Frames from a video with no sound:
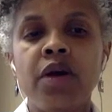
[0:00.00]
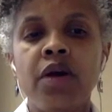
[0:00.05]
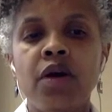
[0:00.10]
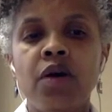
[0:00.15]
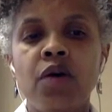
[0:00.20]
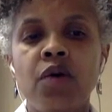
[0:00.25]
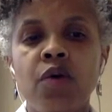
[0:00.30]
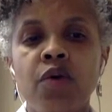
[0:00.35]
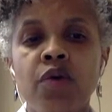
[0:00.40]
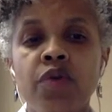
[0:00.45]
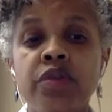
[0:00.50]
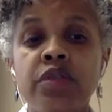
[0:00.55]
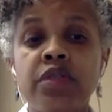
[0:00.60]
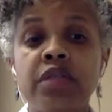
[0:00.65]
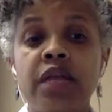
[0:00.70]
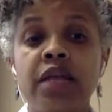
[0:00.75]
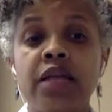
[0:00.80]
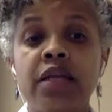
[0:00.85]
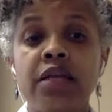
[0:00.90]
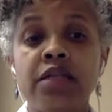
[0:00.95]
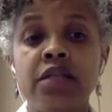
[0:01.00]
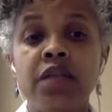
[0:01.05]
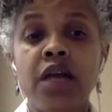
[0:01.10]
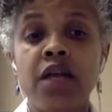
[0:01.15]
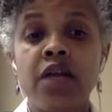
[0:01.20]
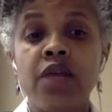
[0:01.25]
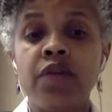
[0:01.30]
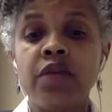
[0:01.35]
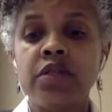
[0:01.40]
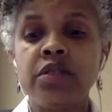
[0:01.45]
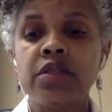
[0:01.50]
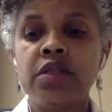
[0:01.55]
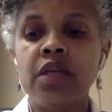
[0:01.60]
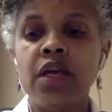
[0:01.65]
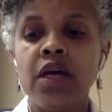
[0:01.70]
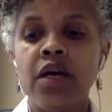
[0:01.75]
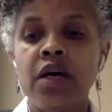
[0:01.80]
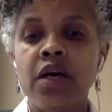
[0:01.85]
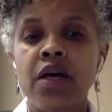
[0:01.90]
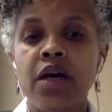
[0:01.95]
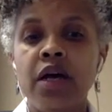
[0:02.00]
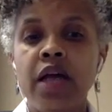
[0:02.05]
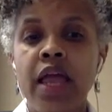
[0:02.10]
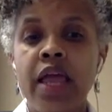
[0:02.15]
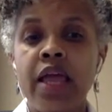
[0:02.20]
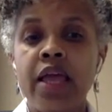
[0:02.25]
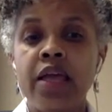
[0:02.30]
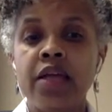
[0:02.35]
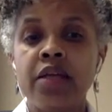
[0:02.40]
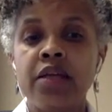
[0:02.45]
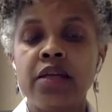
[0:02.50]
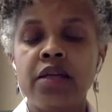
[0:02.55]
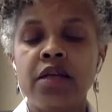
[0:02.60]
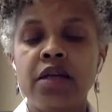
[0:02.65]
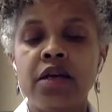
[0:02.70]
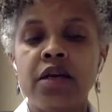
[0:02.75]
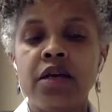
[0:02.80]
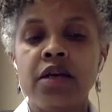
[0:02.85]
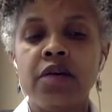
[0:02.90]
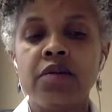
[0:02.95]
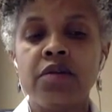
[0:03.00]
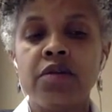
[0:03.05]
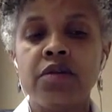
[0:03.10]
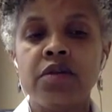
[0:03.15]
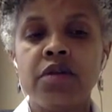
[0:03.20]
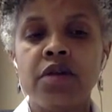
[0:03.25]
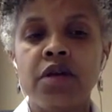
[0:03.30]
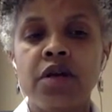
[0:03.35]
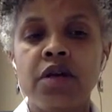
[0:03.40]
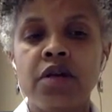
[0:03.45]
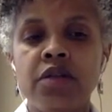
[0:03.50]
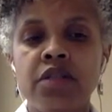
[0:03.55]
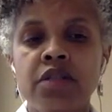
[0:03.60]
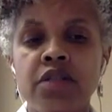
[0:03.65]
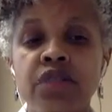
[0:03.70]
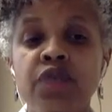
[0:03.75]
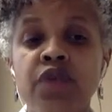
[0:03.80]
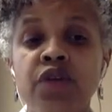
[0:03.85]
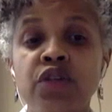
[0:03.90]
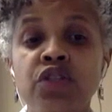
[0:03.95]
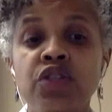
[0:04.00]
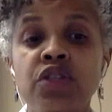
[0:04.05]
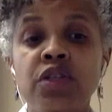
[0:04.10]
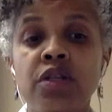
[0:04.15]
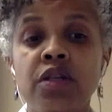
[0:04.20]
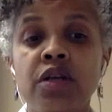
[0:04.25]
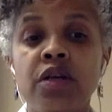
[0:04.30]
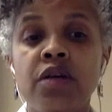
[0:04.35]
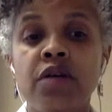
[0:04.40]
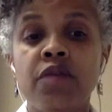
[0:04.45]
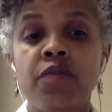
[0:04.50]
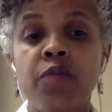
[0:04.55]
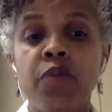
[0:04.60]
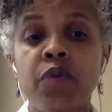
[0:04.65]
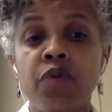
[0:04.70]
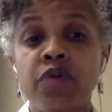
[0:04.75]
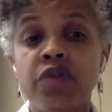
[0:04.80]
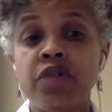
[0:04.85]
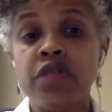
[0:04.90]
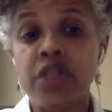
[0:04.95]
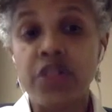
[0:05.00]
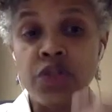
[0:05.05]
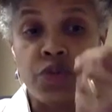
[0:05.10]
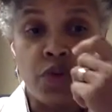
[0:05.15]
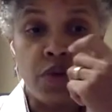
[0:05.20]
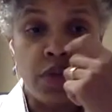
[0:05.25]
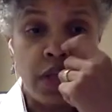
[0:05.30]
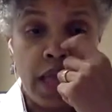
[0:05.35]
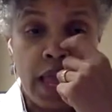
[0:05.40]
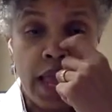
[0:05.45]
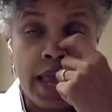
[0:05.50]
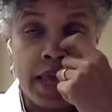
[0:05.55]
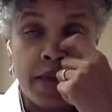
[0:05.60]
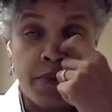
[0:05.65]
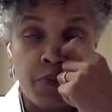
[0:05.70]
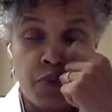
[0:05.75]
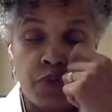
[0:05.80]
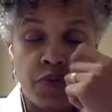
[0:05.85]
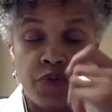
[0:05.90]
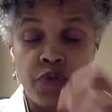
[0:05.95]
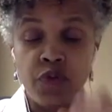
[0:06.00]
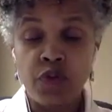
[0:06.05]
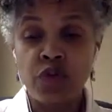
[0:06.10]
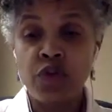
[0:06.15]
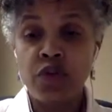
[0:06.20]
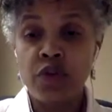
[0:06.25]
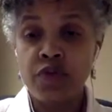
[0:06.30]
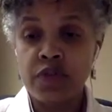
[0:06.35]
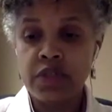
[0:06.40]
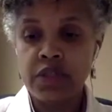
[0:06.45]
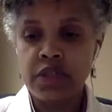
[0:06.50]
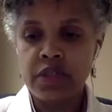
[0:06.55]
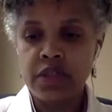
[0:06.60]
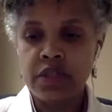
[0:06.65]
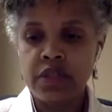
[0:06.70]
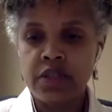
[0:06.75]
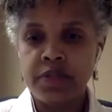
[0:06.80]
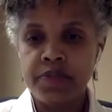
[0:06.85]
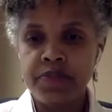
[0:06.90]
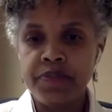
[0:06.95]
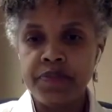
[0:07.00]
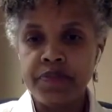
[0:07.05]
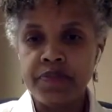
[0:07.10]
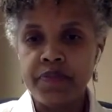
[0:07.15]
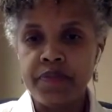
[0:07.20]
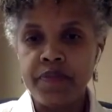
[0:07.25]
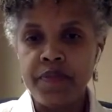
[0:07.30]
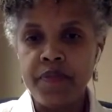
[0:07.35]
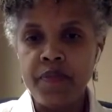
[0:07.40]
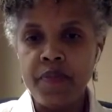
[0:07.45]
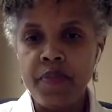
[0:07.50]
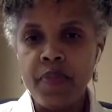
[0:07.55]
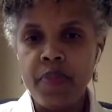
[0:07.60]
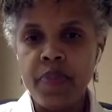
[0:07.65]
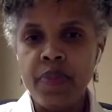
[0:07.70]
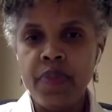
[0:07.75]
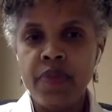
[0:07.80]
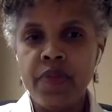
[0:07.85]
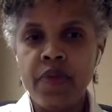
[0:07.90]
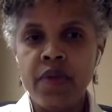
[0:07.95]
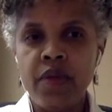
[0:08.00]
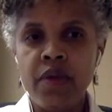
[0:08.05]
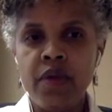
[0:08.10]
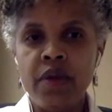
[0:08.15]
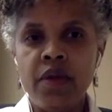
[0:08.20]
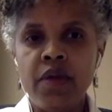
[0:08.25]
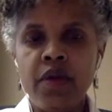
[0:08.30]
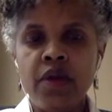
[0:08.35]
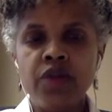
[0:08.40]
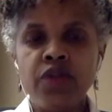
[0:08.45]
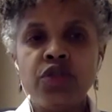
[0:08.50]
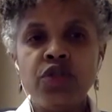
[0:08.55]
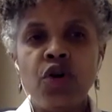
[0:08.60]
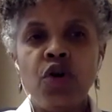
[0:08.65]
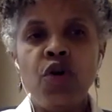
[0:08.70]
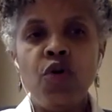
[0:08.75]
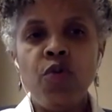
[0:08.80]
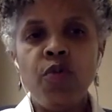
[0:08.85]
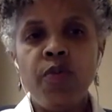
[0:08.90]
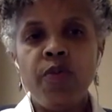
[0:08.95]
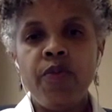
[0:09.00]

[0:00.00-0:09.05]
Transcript: orthostatic intolerance and dysfunction of both the central and peripheral nervous system. So